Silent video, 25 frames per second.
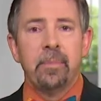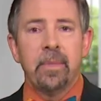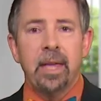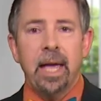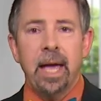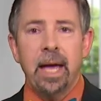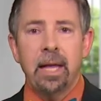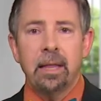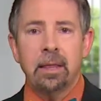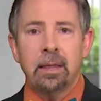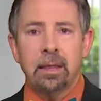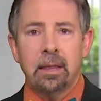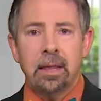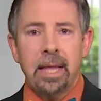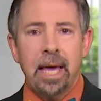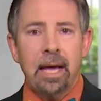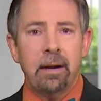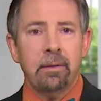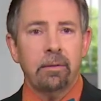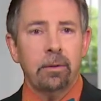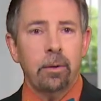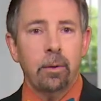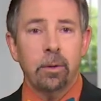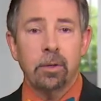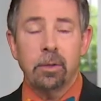And that,
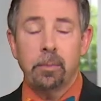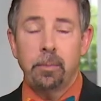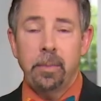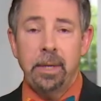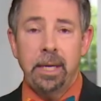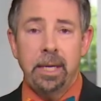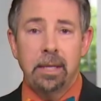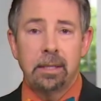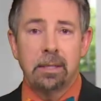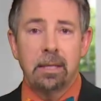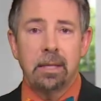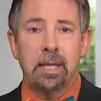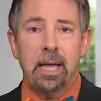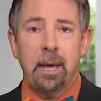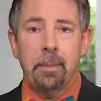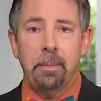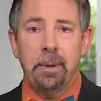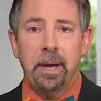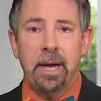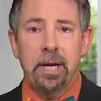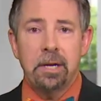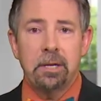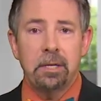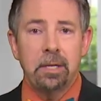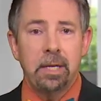of course, means that that
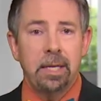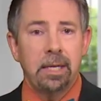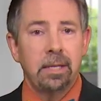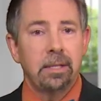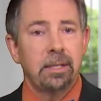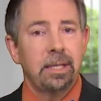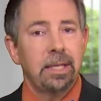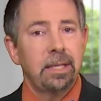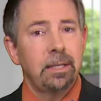patient is